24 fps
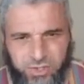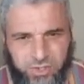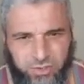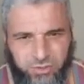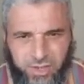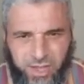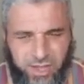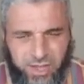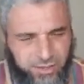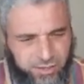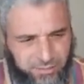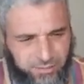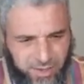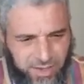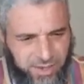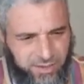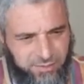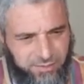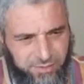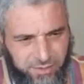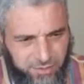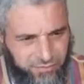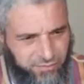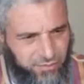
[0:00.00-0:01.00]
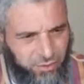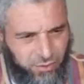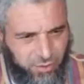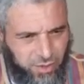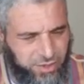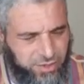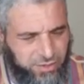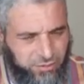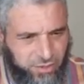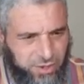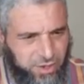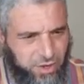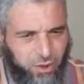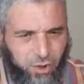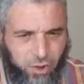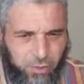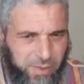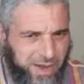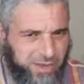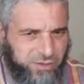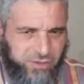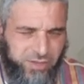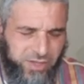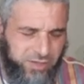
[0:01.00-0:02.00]
so that you may, if you want, you want to go
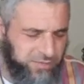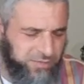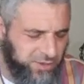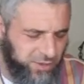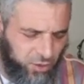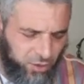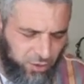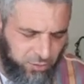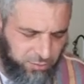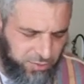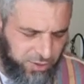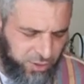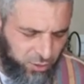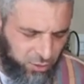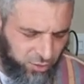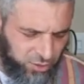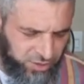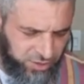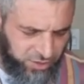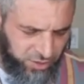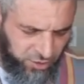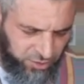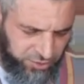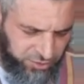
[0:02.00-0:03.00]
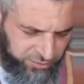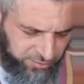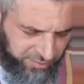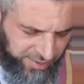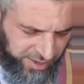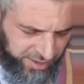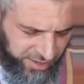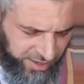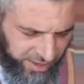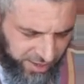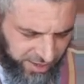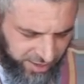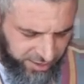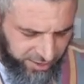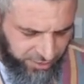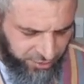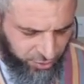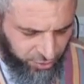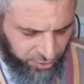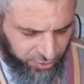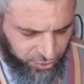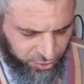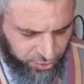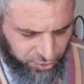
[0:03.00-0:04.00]
back to them, they're all recorded on my, you
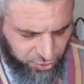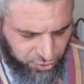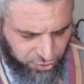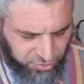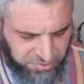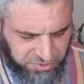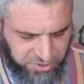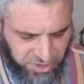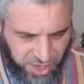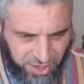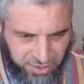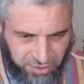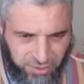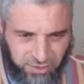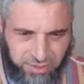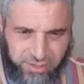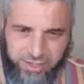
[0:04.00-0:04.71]
know, YouTube channel.